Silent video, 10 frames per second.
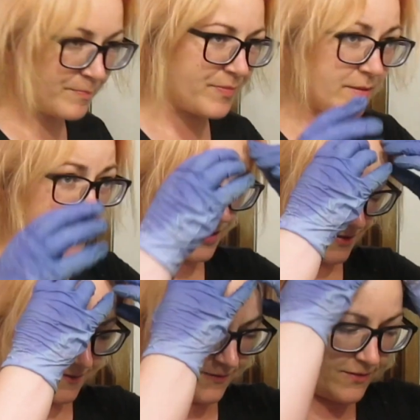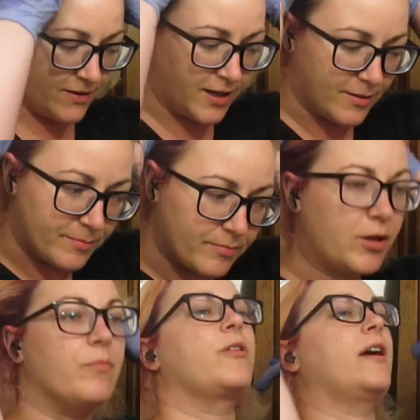the bit of
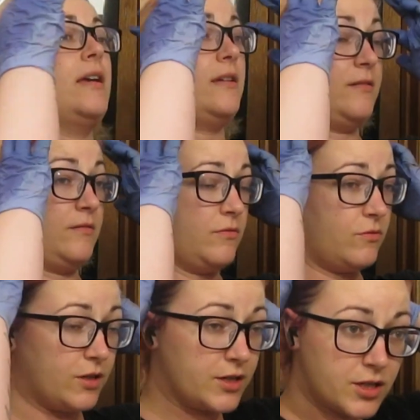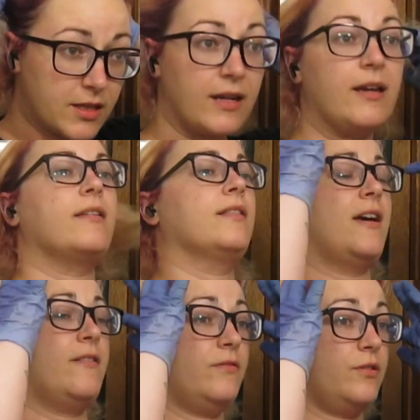Pulp Riot orange that I had
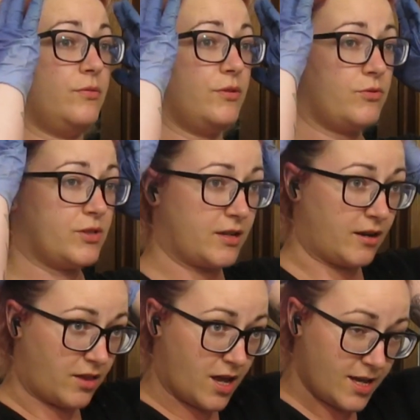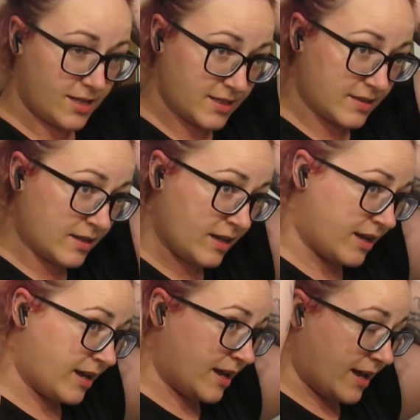left, which was not a lot,
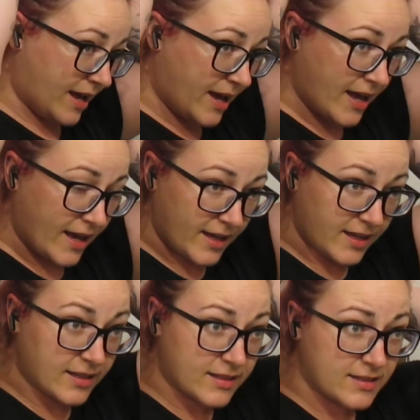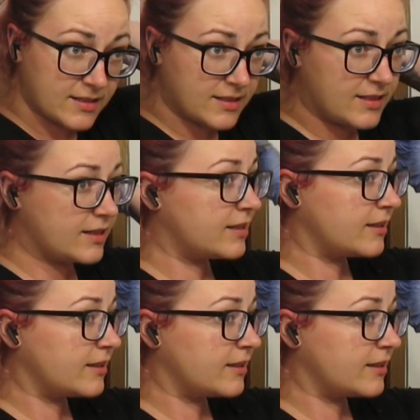and